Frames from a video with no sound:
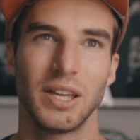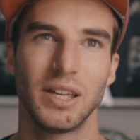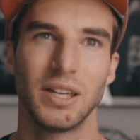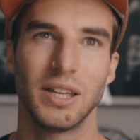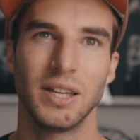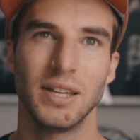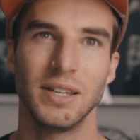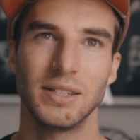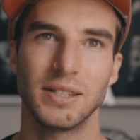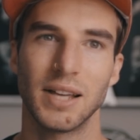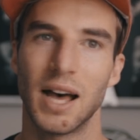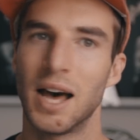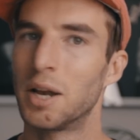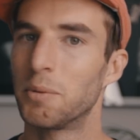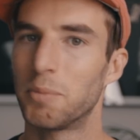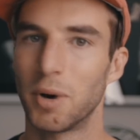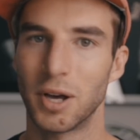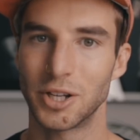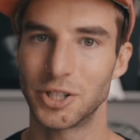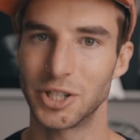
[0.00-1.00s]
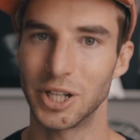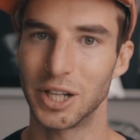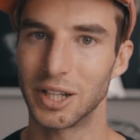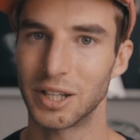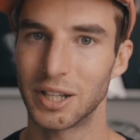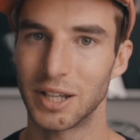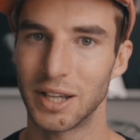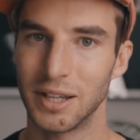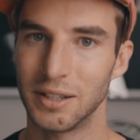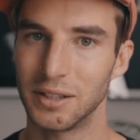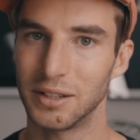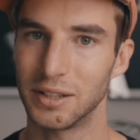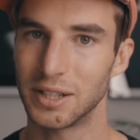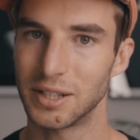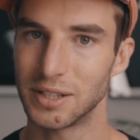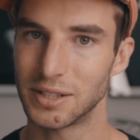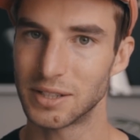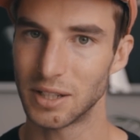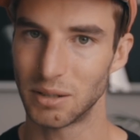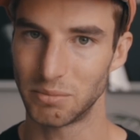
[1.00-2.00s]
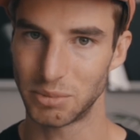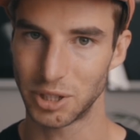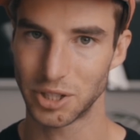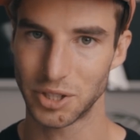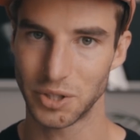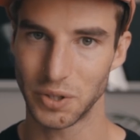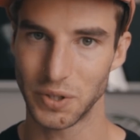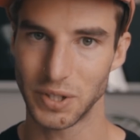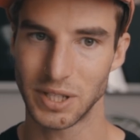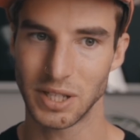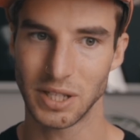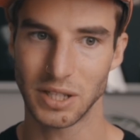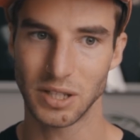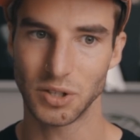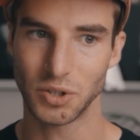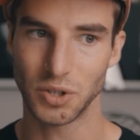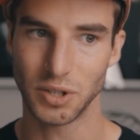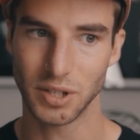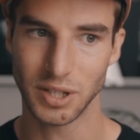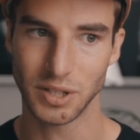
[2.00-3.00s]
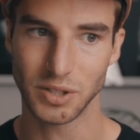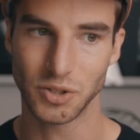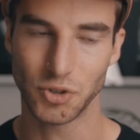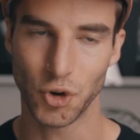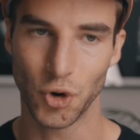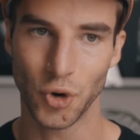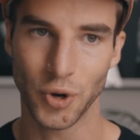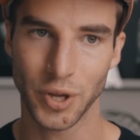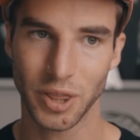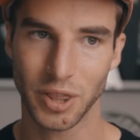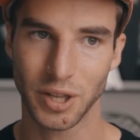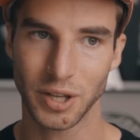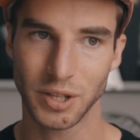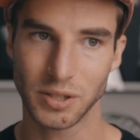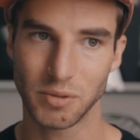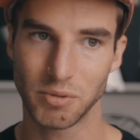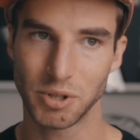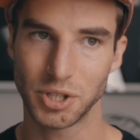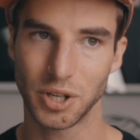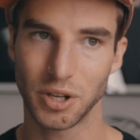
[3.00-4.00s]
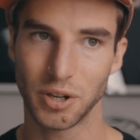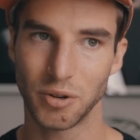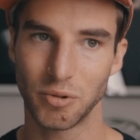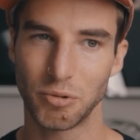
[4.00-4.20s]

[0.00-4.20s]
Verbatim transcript: he's unapologetic in his subject choice. He's drawing things which are